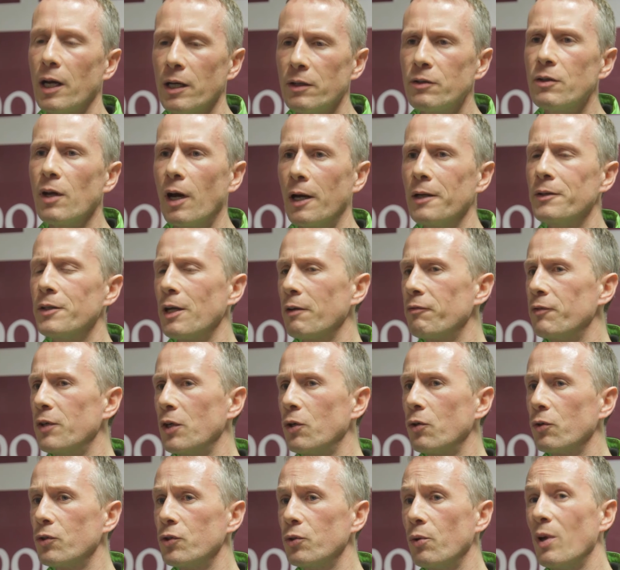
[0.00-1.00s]
I
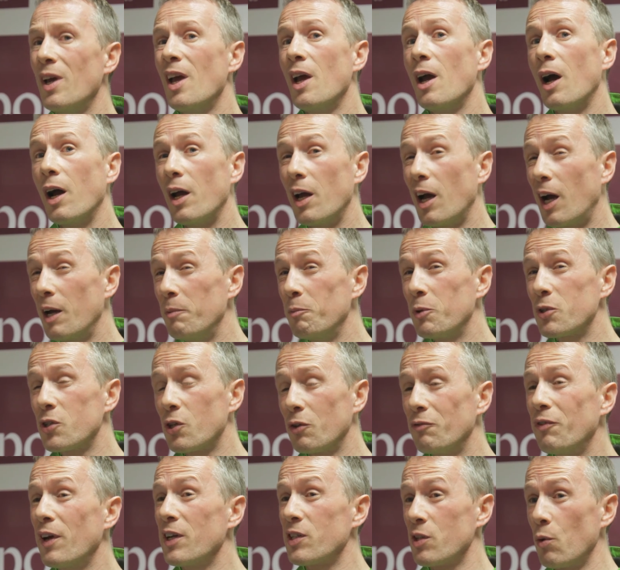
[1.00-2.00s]
definitely couldn't do it. I must
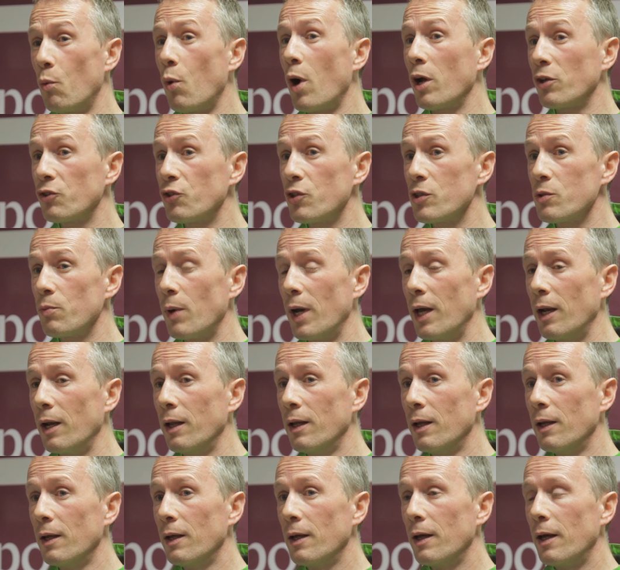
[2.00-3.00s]
confess, a watch as
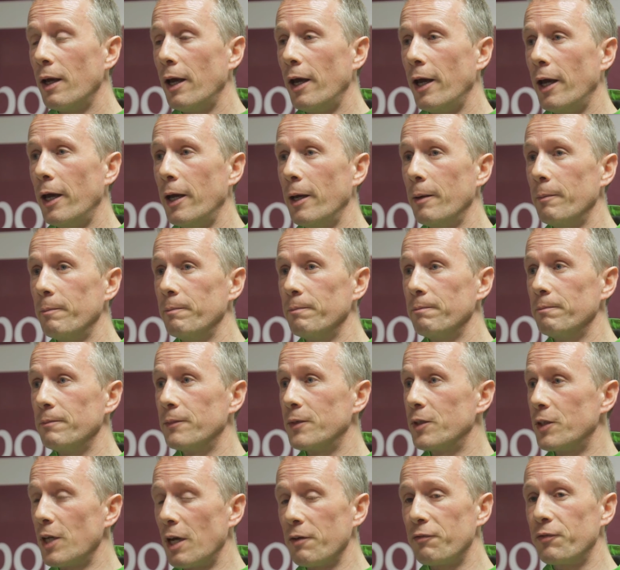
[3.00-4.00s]
well.
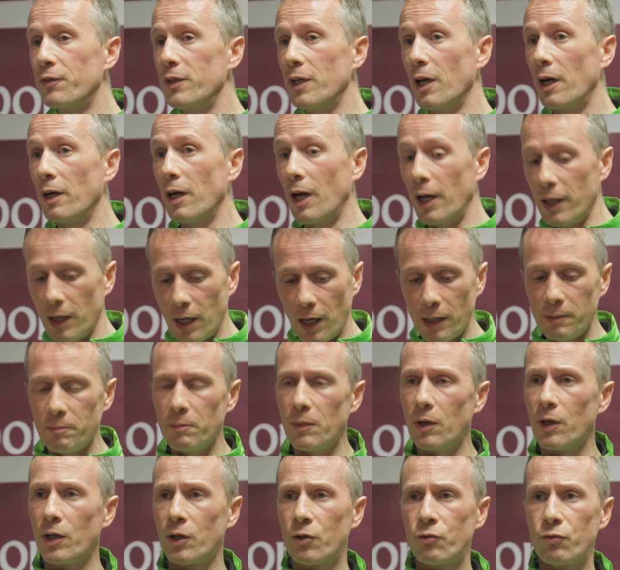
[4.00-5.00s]
Definitely,
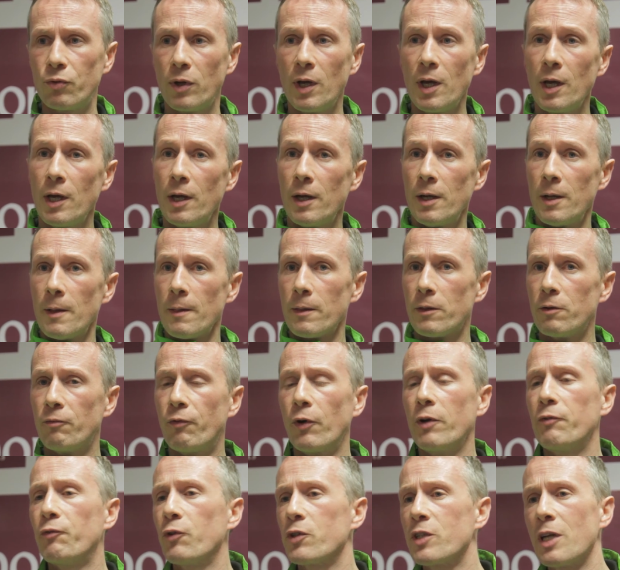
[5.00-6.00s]
I'm the
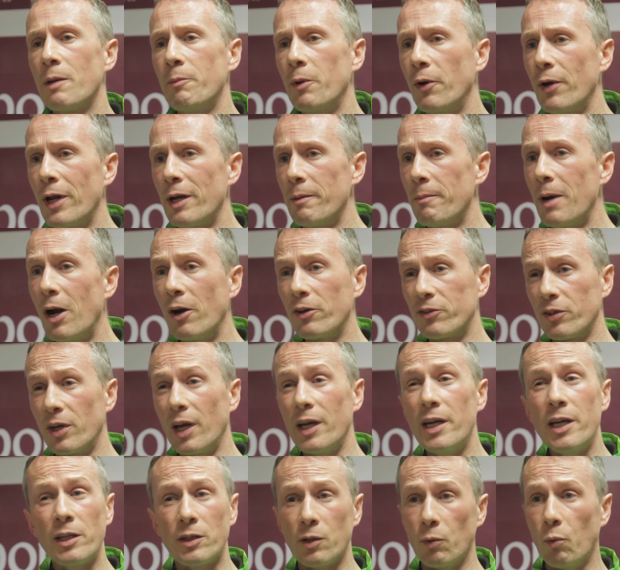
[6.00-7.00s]
very first time I ran a marathon,
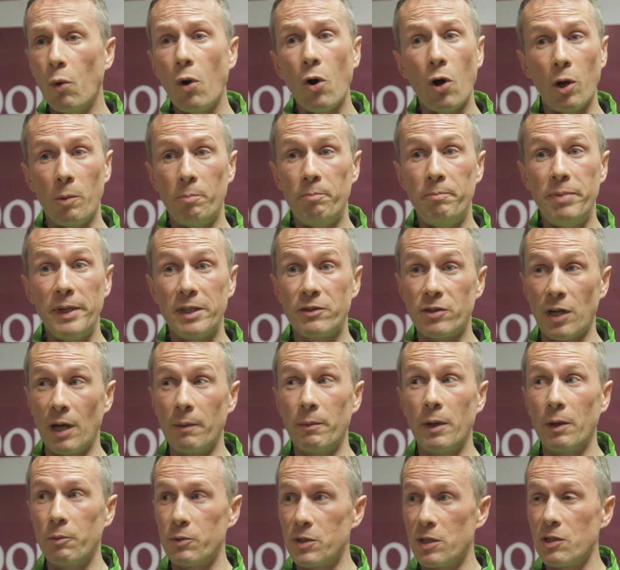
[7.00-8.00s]
I hit the wall big
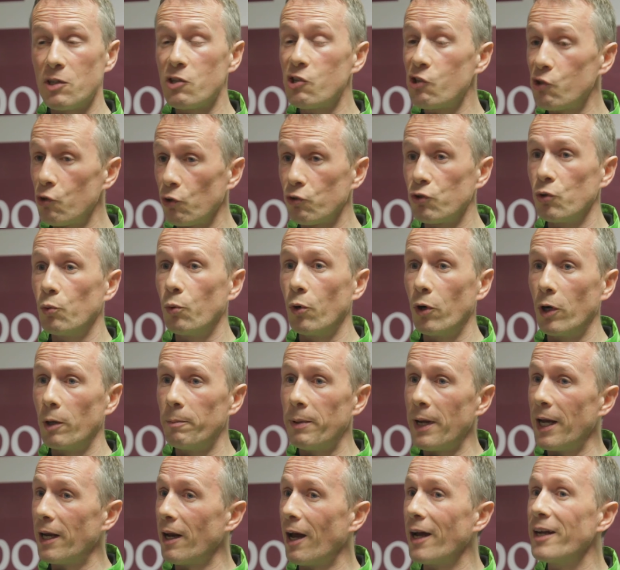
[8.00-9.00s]
time. I was in such a world
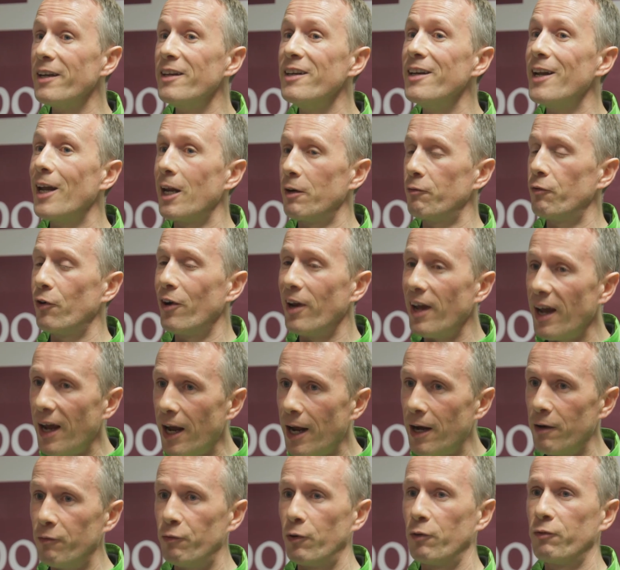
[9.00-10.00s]
of pain. I never
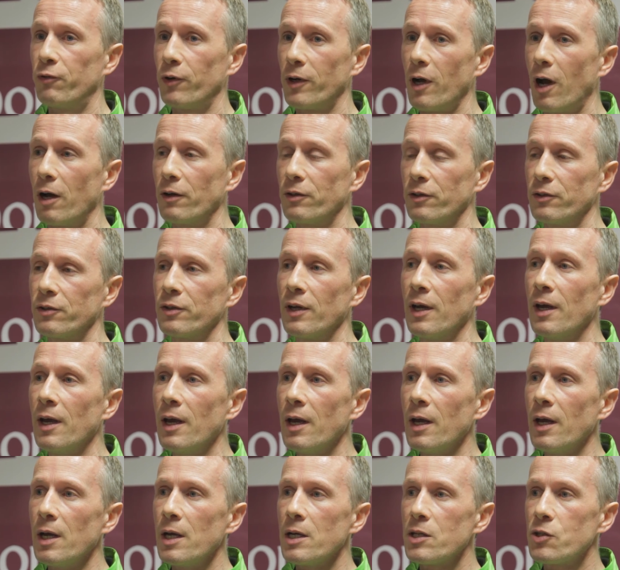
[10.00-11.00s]
ever forgot it.
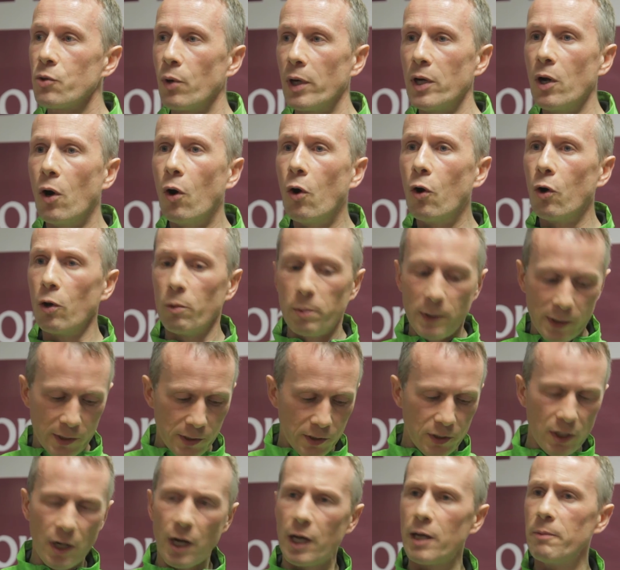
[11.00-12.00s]
So I always
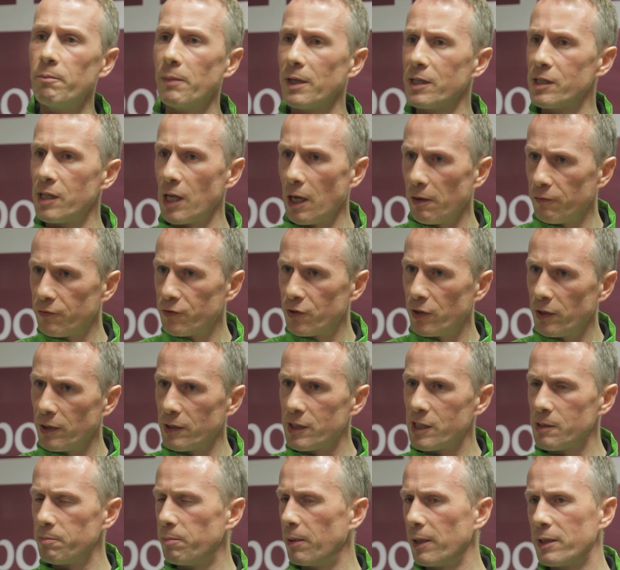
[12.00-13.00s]
time myself to
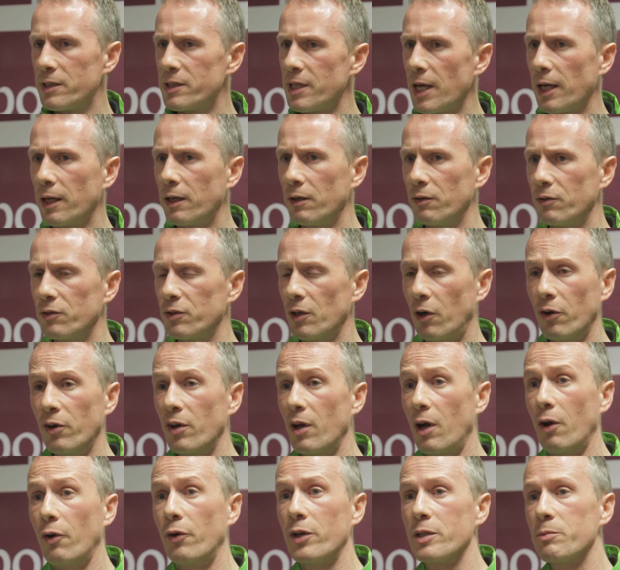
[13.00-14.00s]
this split second,
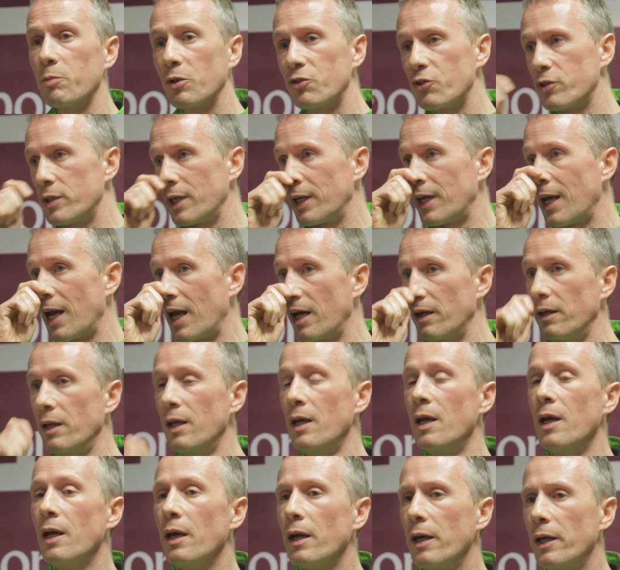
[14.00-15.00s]
or as much as I can
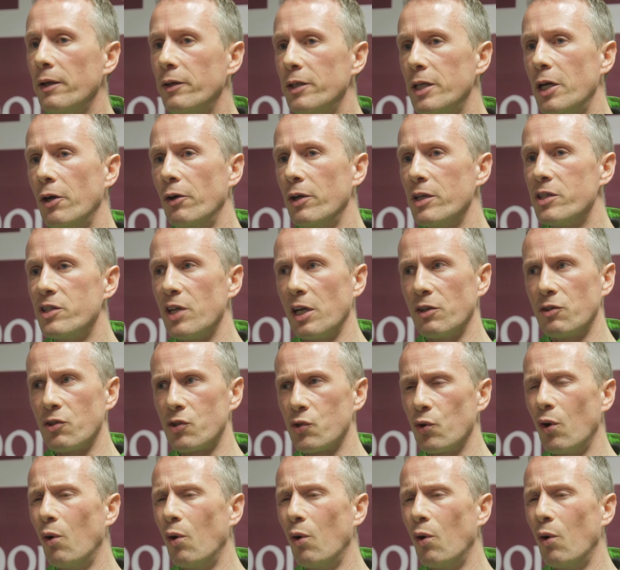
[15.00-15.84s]
in the early stages.